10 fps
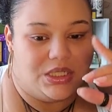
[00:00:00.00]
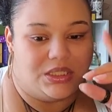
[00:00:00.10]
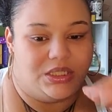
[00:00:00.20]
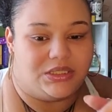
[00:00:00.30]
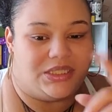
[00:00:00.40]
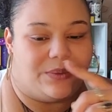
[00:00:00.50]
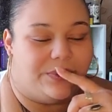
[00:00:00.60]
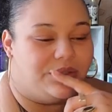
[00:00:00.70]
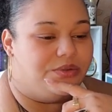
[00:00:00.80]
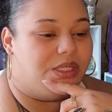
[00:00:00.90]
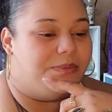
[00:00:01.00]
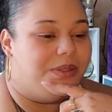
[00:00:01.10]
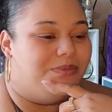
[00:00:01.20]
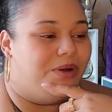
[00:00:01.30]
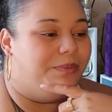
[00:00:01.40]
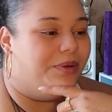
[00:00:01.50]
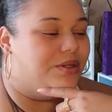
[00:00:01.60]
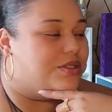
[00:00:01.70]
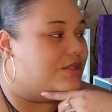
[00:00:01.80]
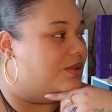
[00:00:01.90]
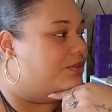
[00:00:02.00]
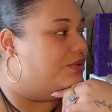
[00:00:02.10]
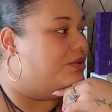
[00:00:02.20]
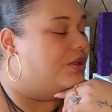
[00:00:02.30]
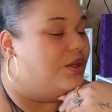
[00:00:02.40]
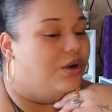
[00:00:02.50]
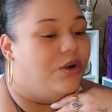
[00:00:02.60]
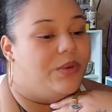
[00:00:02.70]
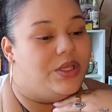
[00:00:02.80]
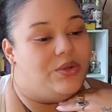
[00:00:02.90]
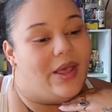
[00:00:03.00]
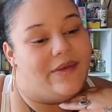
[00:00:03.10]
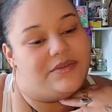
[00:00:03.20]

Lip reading: looked at where you could be more personable, or where you have